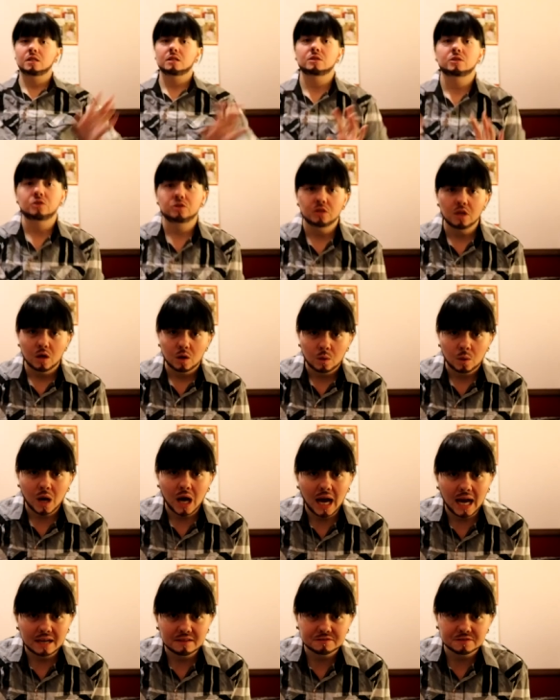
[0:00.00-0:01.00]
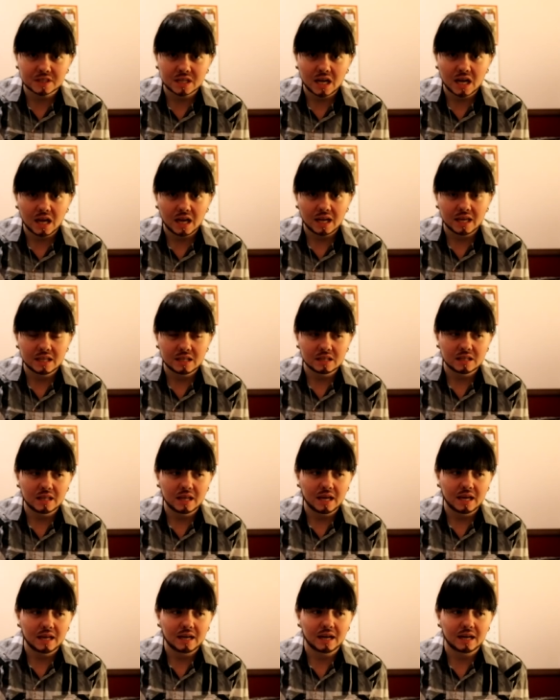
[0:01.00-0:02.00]
So I forgot
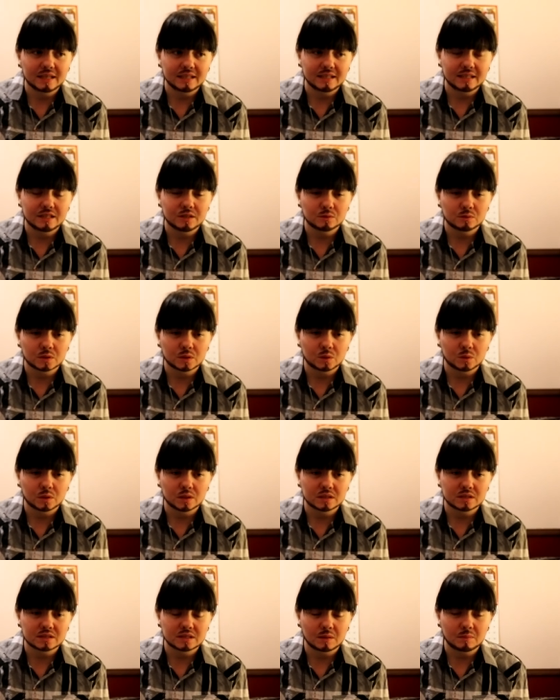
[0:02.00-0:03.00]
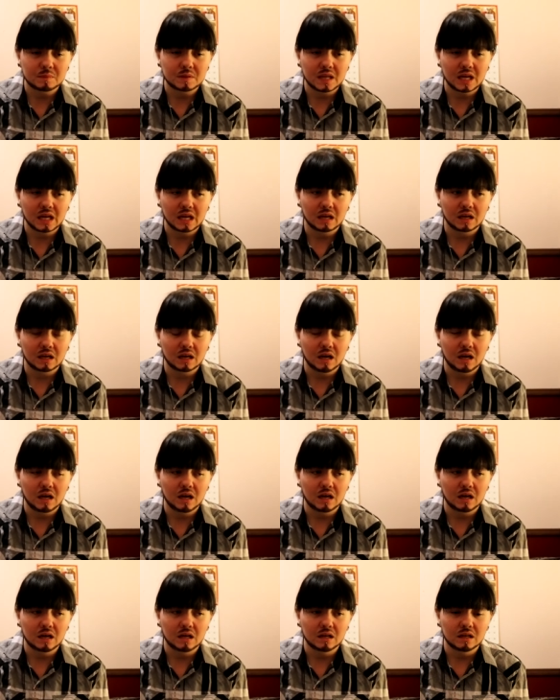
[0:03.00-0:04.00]
that I needed to record something
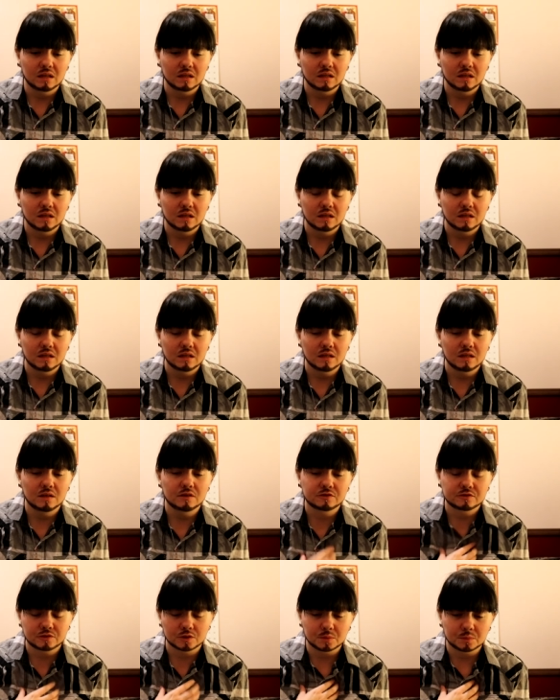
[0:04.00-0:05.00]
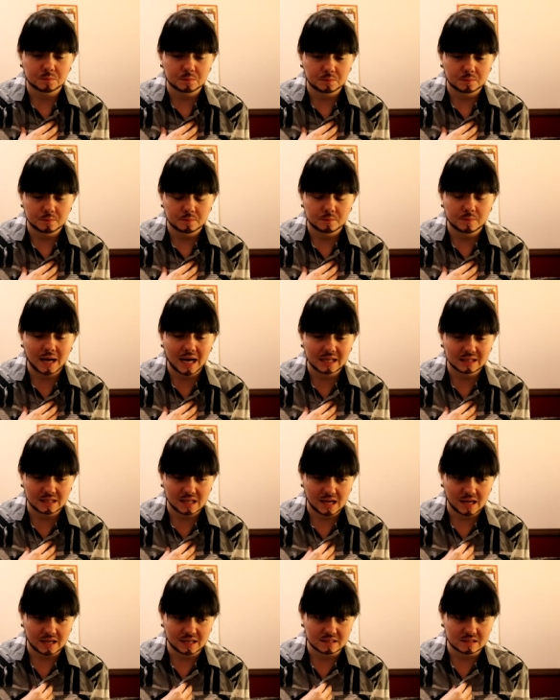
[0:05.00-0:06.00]
uh, for my
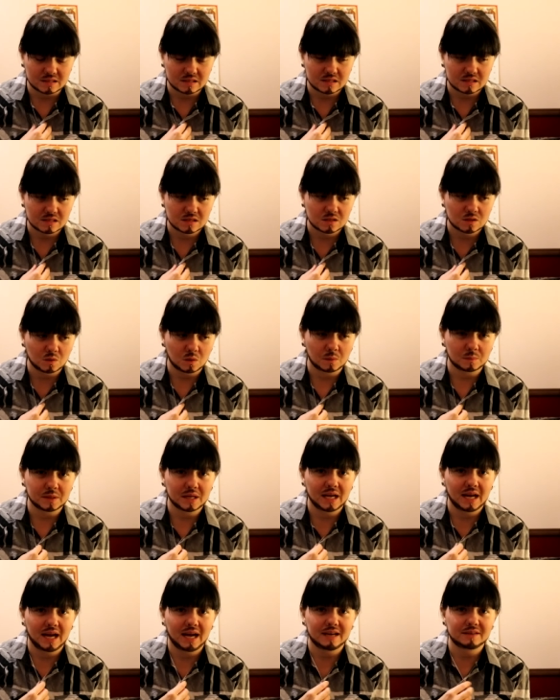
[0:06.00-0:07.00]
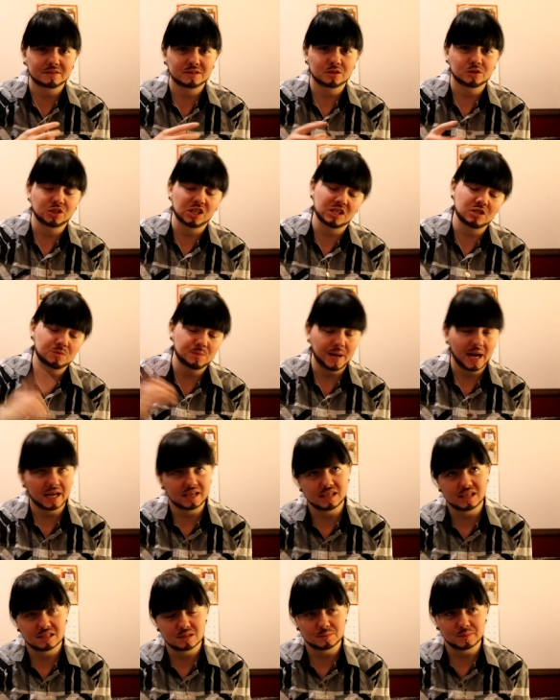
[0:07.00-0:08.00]
lines, so I'm gonna have to change
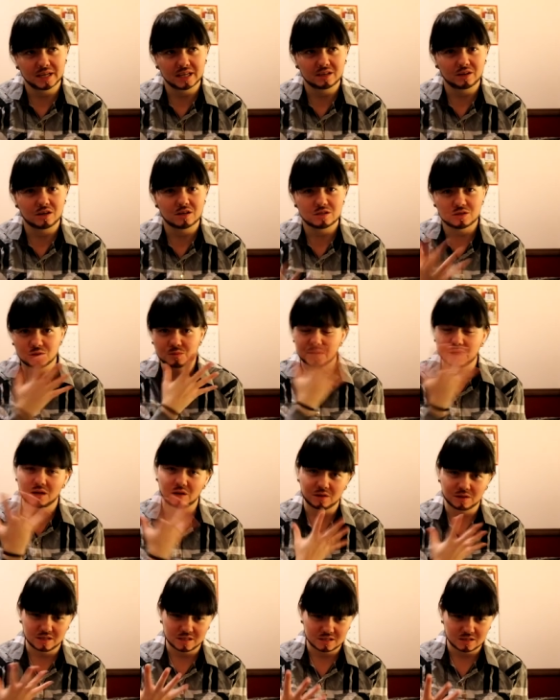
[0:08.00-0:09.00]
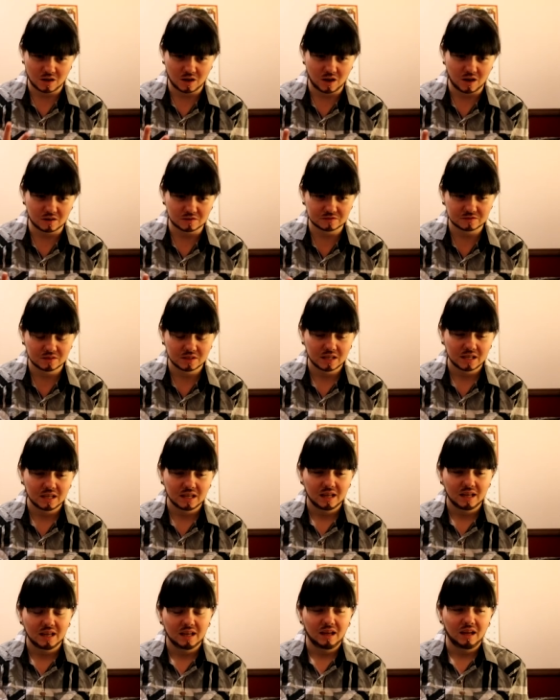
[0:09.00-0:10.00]
back into my costume, get all this off,
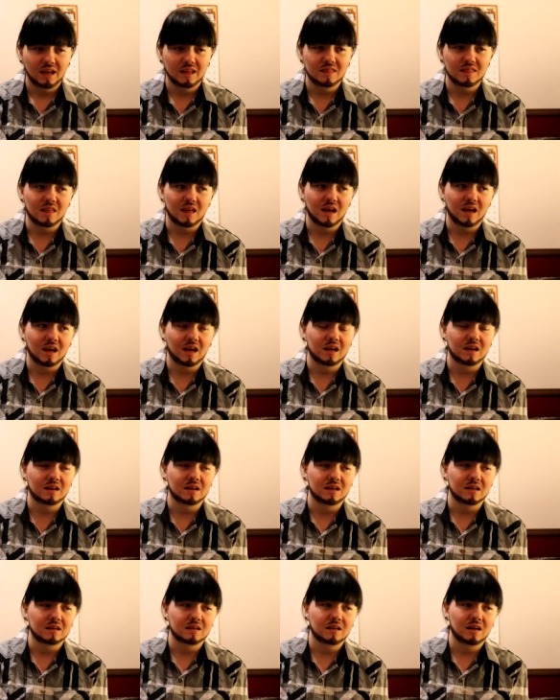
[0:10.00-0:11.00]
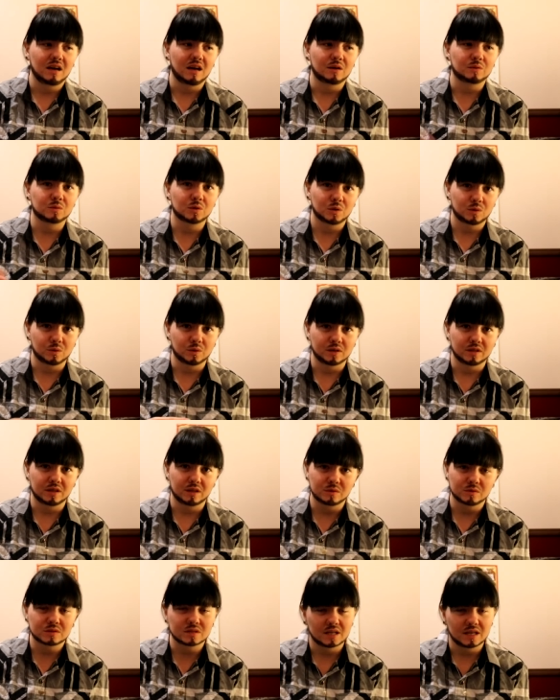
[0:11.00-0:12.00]
and then uh, record
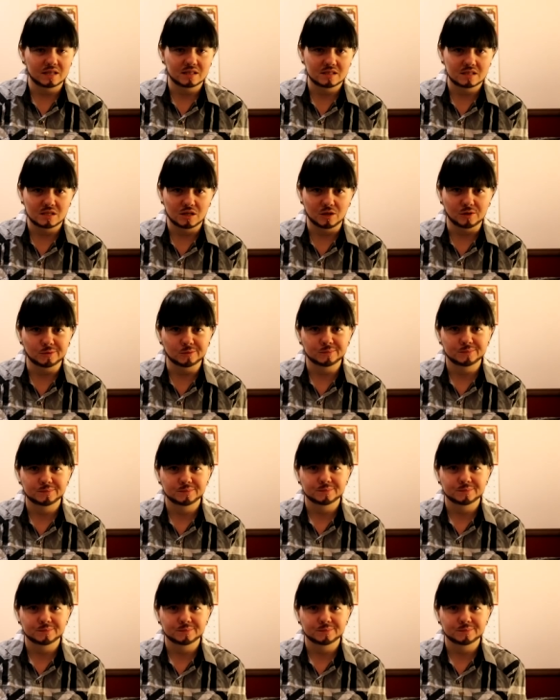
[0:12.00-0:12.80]
those lines too.